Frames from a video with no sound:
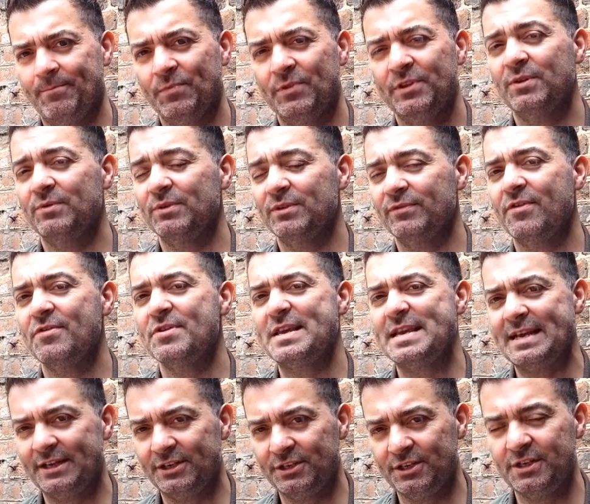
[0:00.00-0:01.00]
So it's very
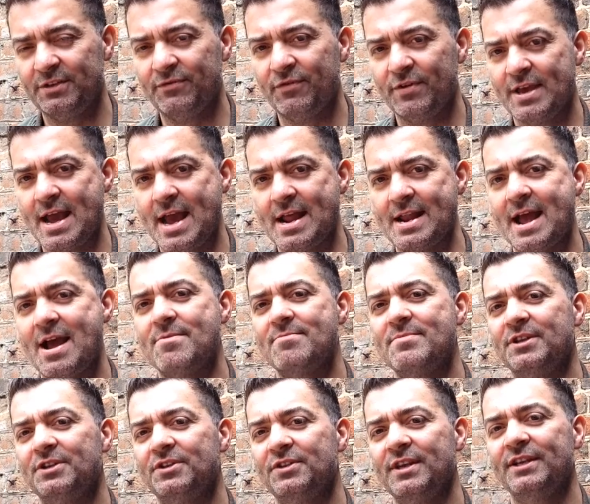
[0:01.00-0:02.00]
easy to forget how
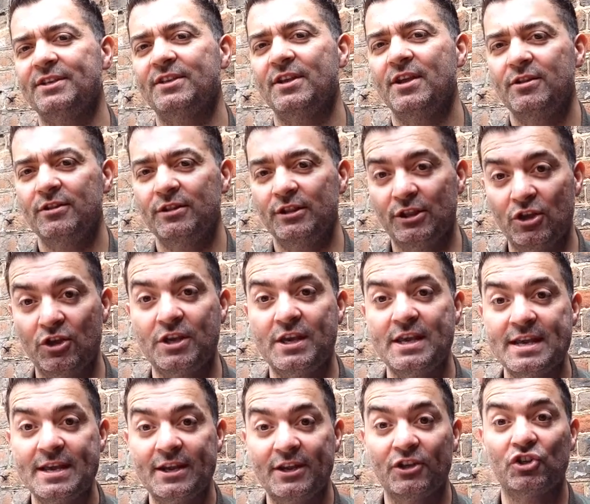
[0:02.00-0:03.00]
much this
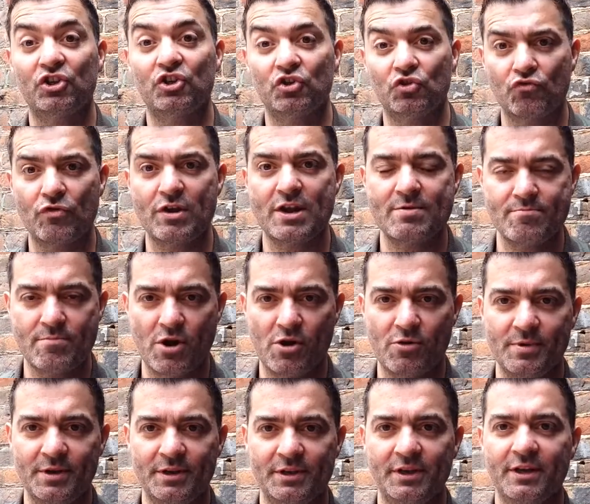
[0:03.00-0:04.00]
looking at a screen
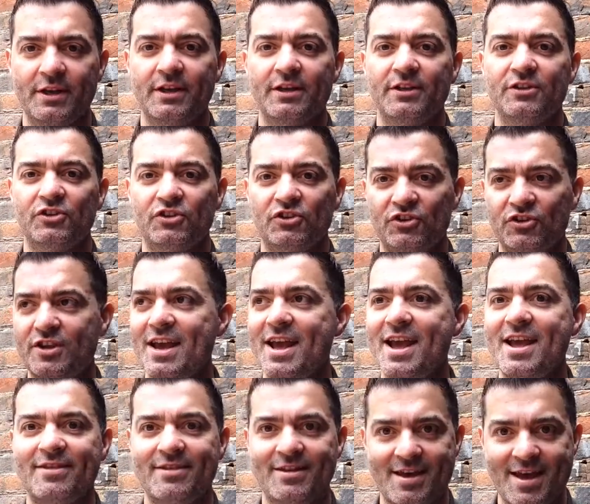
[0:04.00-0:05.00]
moment
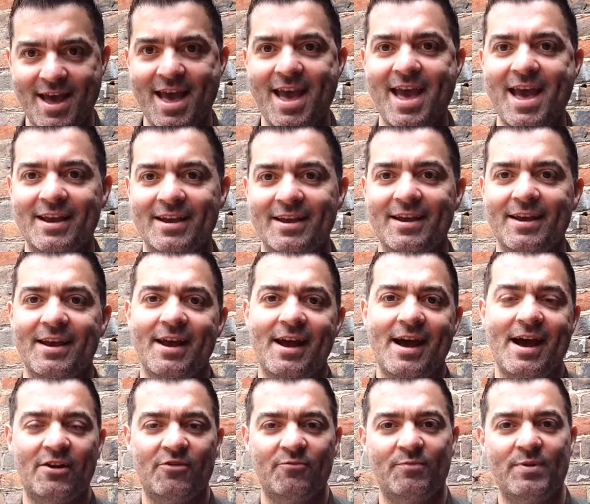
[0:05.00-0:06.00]
scared the heck
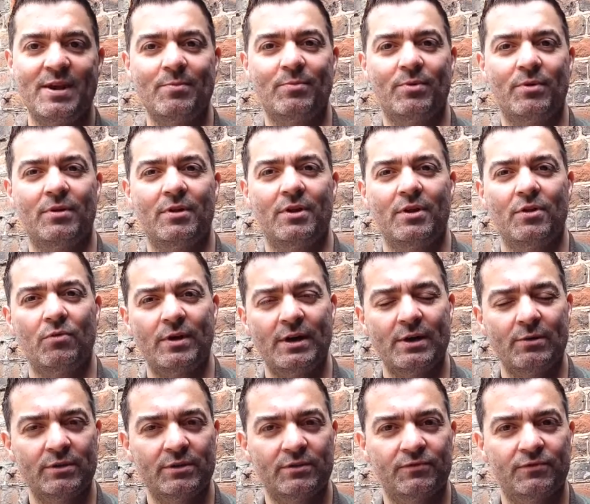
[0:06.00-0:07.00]
out of people when
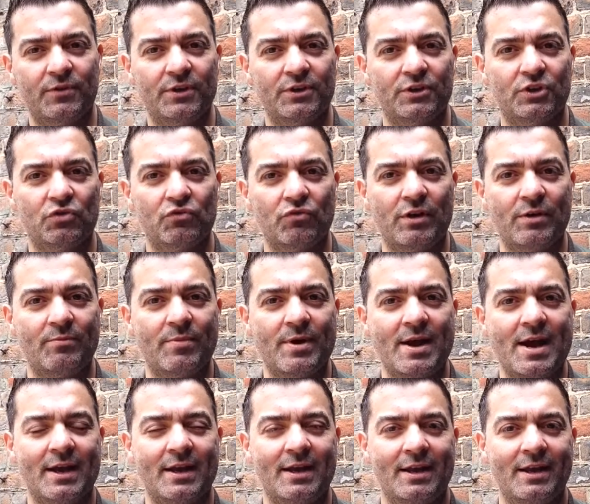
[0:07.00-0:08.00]
it was first screened
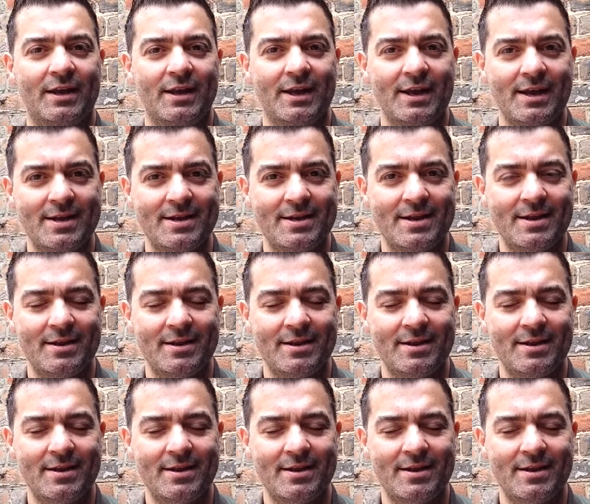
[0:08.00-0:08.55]
back in